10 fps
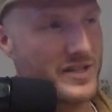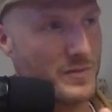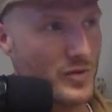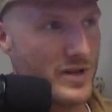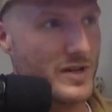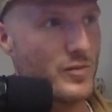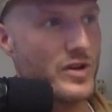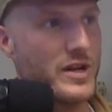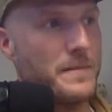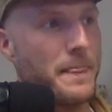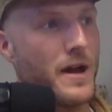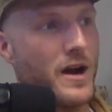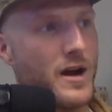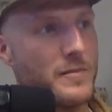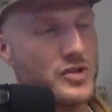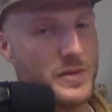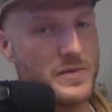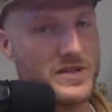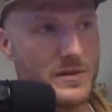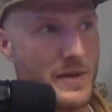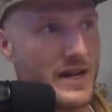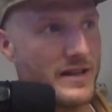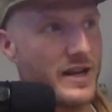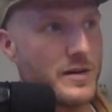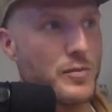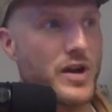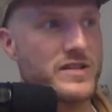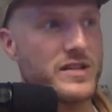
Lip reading: marine debris, ship it to the mainland, compress it,